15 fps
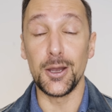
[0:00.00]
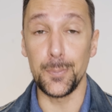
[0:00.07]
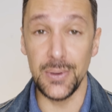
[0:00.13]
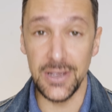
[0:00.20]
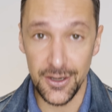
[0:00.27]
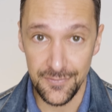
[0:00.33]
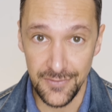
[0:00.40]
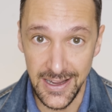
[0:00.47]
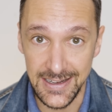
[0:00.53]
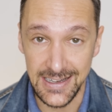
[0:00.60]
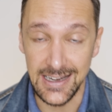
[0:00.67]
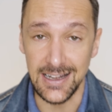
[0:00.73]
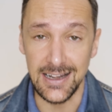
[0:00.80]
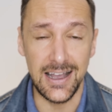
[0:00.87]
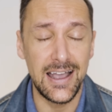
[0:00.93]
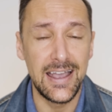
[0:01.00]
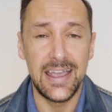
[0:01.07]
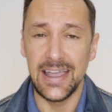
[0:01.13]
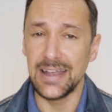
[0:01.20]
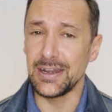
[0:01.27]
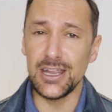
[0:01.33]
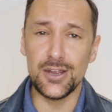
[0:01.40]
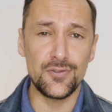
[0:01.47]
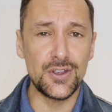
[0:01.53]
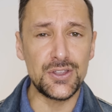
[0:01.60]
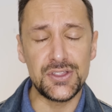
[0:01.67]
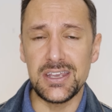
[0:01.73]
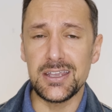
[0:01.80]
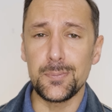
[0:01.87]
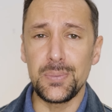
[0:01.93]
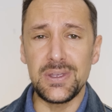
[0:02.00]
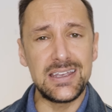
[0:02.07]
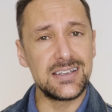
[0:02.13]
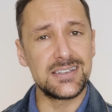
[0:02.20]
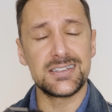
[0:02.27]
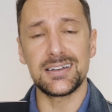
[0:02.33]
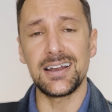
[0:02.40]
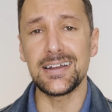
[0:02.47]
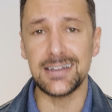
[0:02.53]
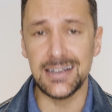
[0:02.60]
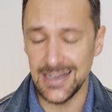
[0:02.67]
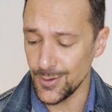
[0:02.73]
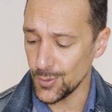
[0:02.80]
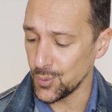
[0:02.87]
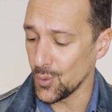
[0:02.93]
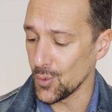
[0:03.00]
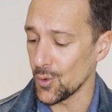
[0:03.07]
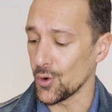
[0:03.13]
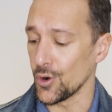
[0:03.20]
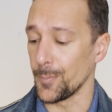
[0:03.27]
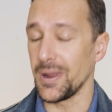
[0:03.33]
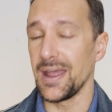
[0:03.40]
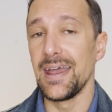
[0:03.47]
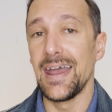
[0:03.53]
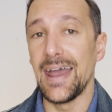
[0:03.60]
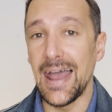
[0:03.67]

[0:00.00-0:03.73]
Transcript: a bit of vanilla and everything being slightly warm,